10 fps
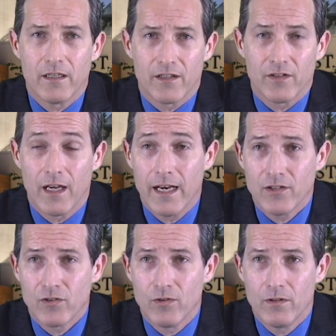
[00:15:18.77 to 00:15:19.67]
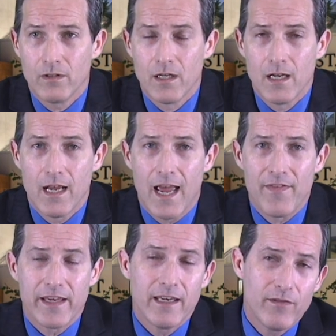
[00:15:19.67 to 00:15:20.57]
Augustine High School,
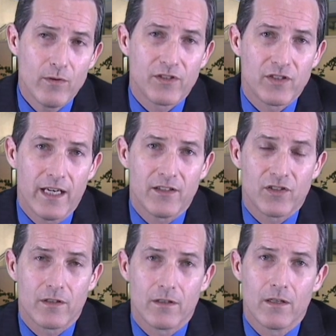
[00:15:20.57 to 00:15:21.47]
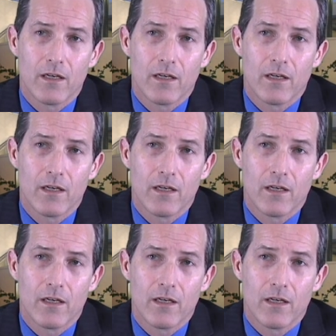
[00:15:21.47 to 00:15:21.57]
and they give you a sense